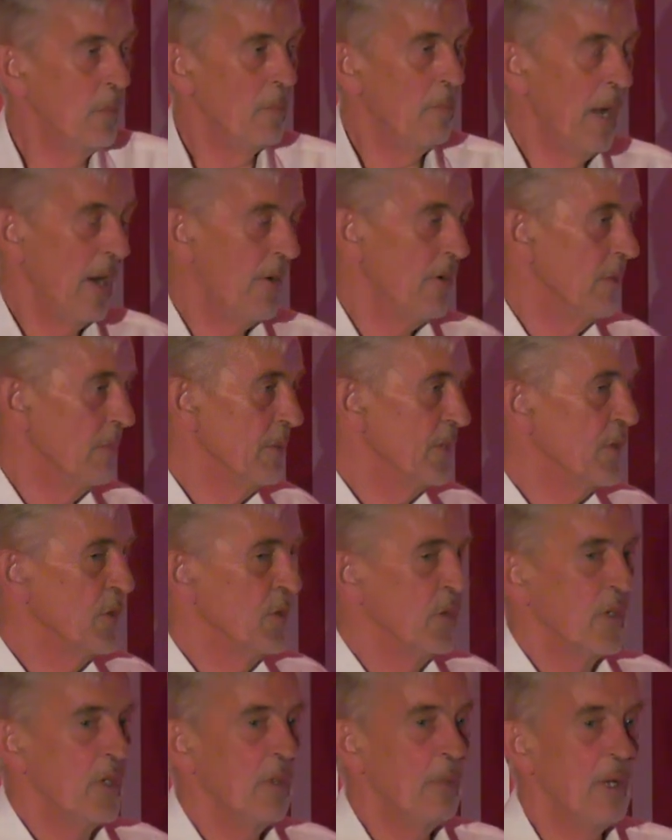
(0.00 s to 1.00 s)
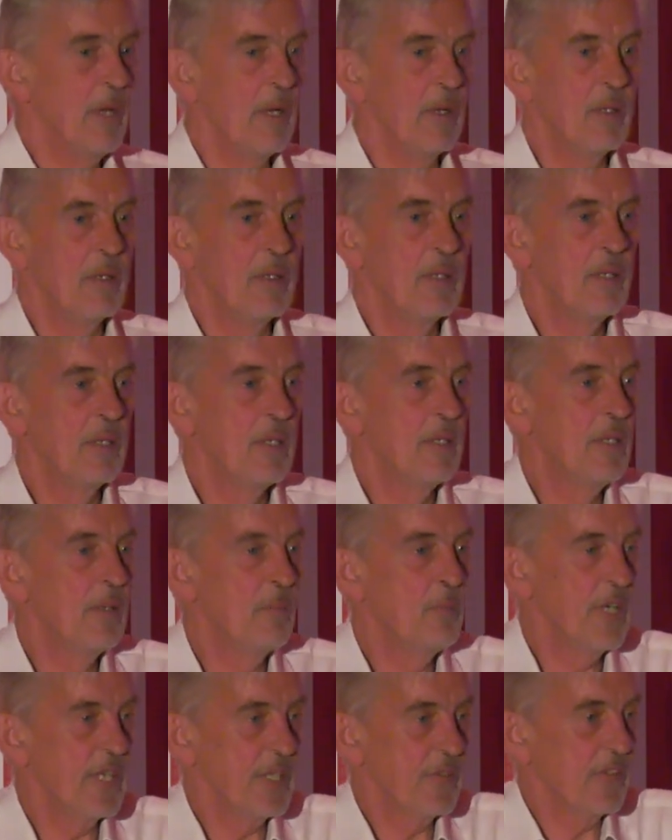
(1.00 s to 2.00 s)
Barry will be talking about
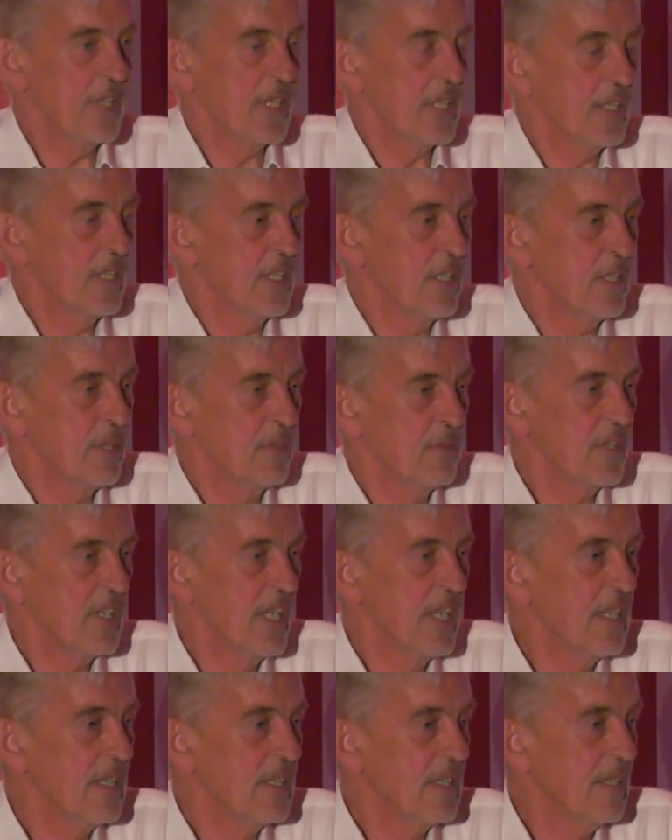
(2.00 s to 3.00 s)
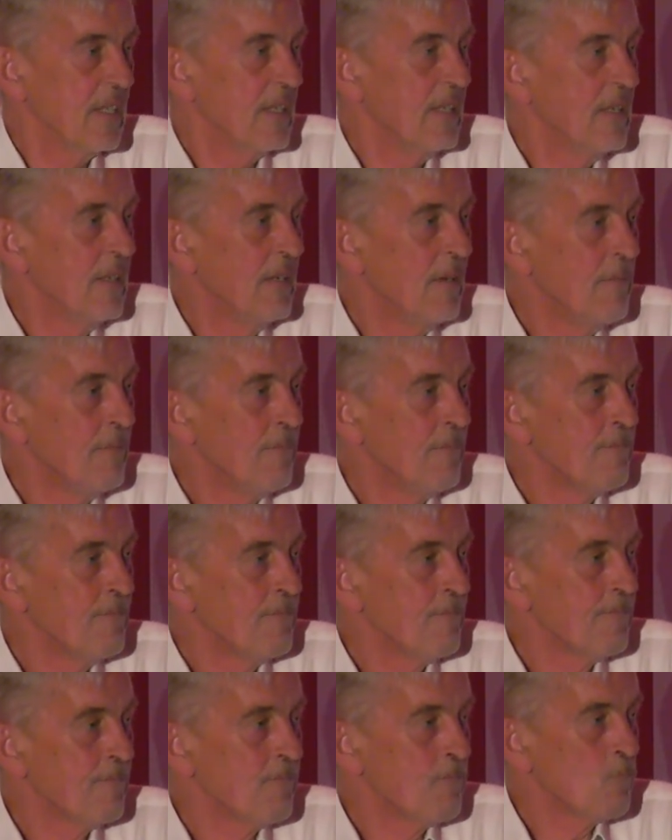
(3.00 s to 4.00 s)
break-fix systems later.
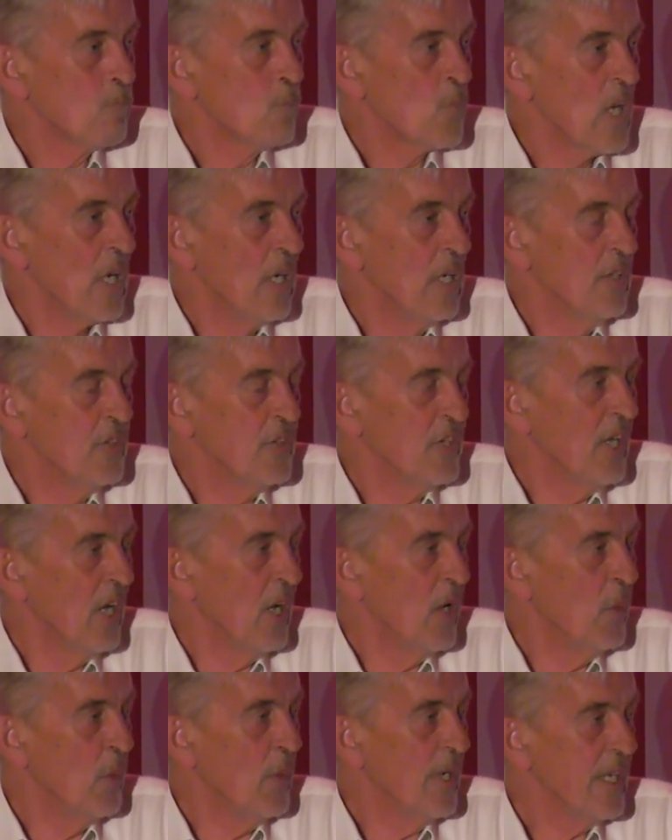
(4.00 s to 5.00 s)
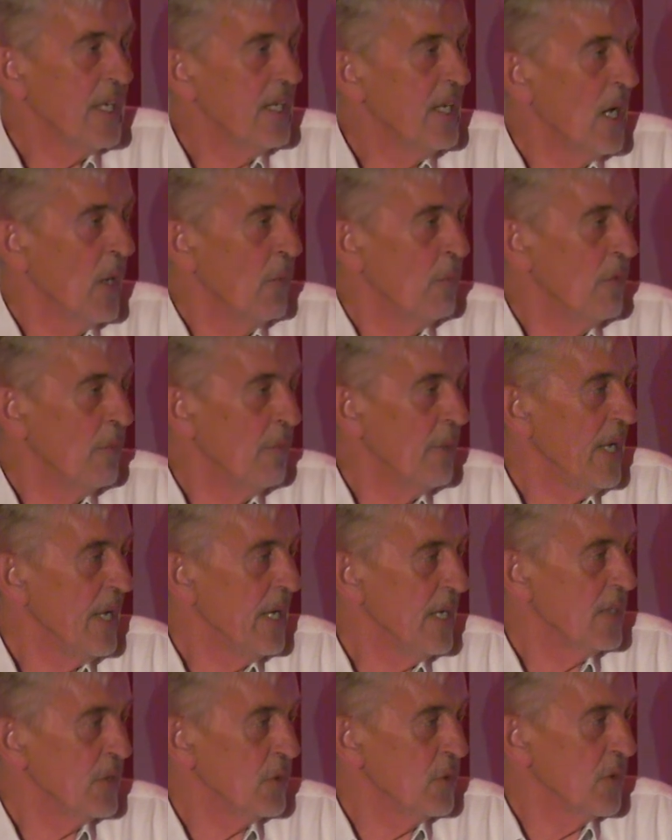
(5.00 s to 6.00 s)
Do you know, we can help
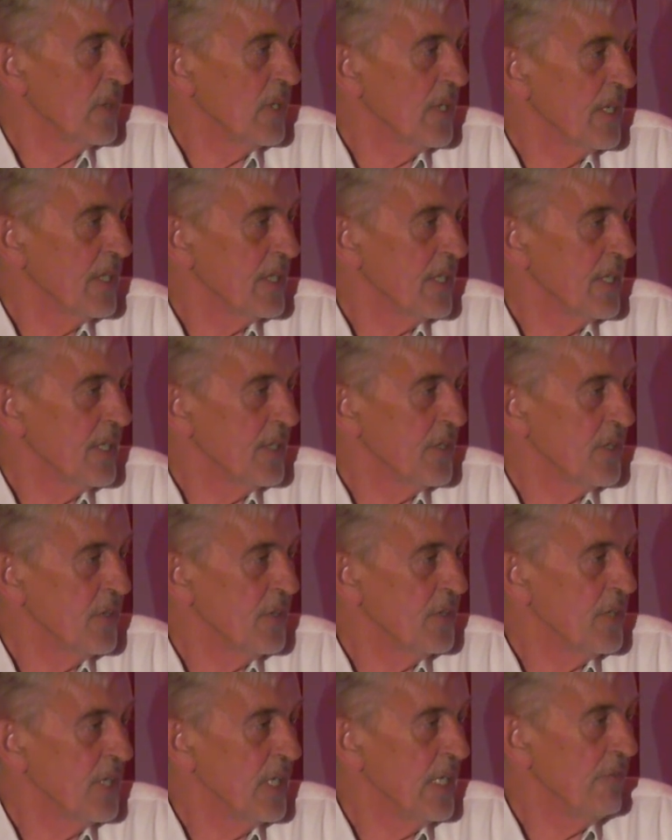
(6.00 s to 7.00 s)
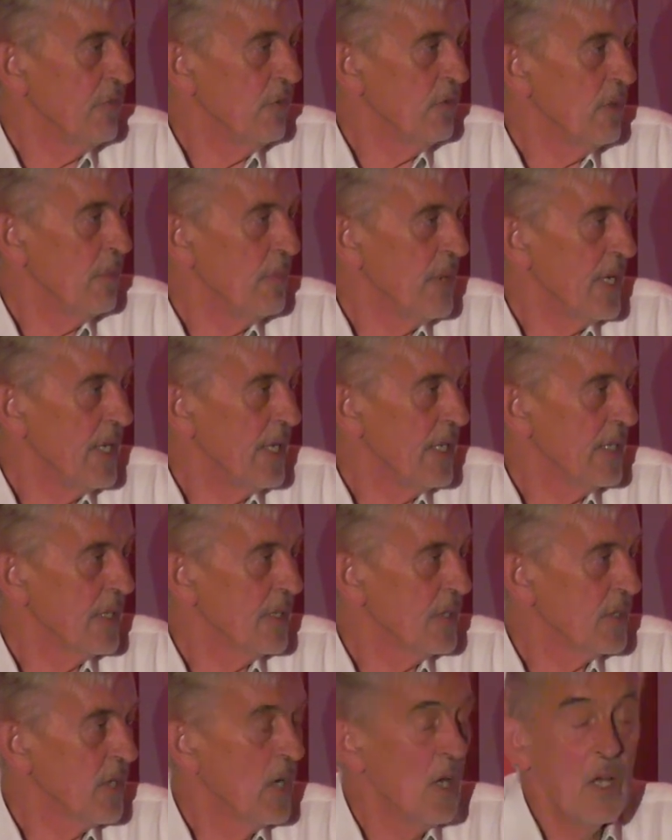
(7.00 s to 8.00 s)
repairs organisations deliver
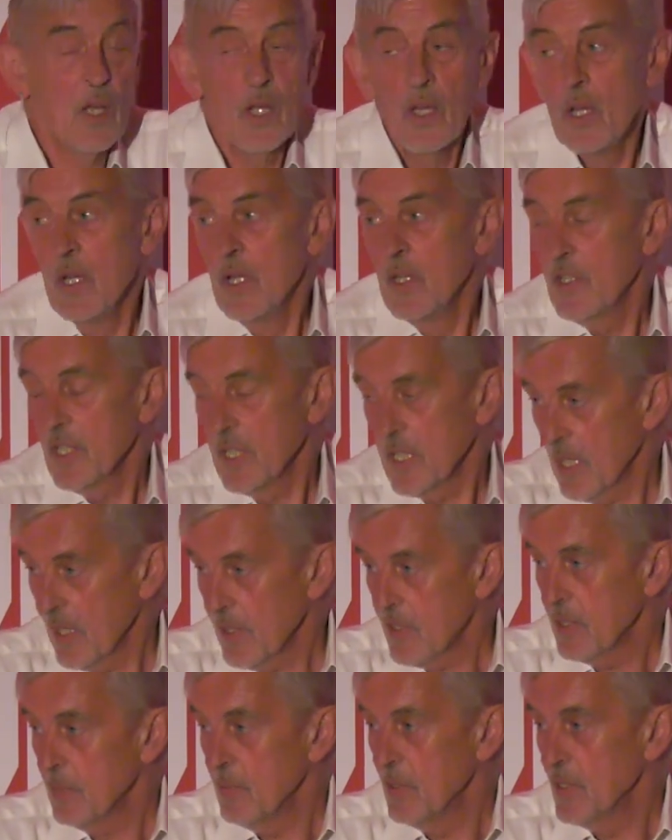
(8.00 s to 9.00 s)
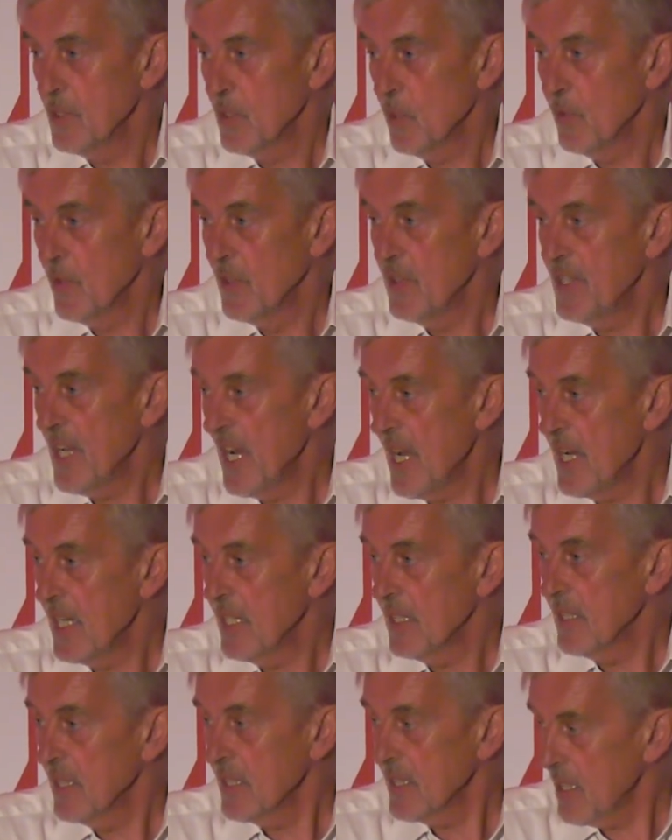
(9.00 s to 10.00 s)
repairs to customers on the day
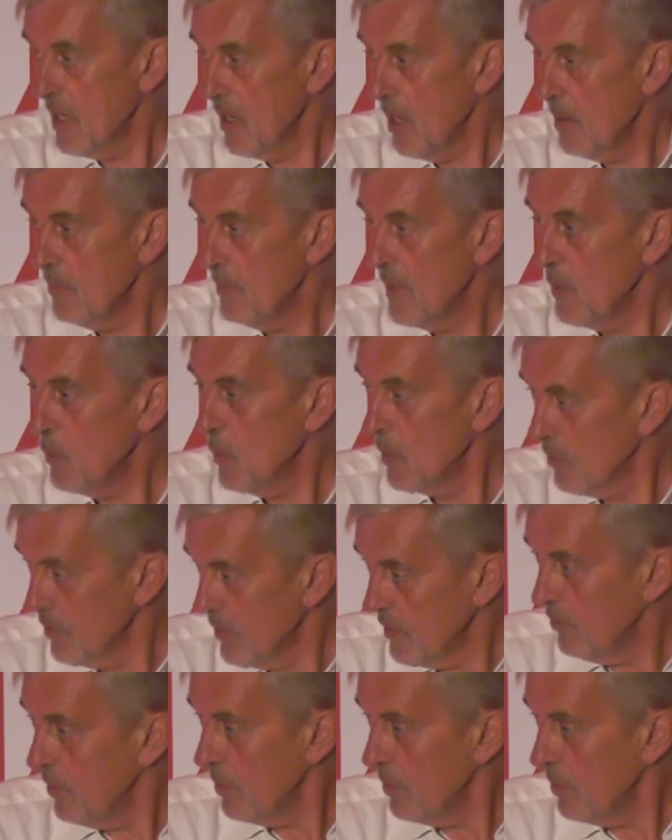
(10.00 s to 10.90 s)
and at the time they want the